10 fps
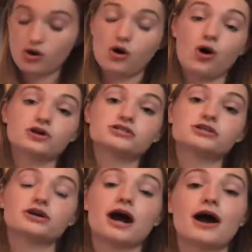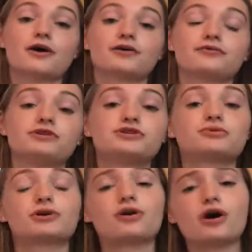Our future
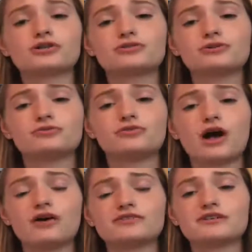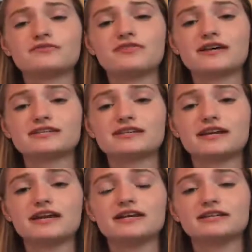work also involves
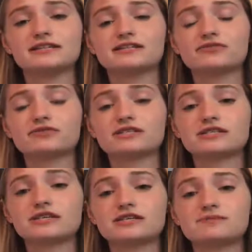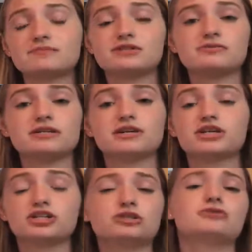investigating the differences between
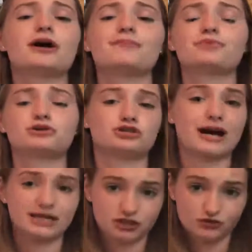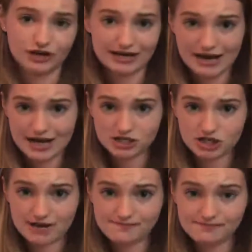acute and protracted radiation.
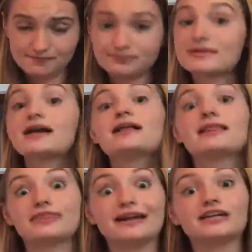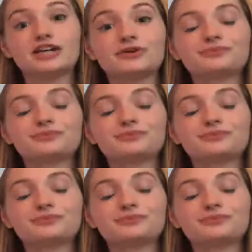Thank you.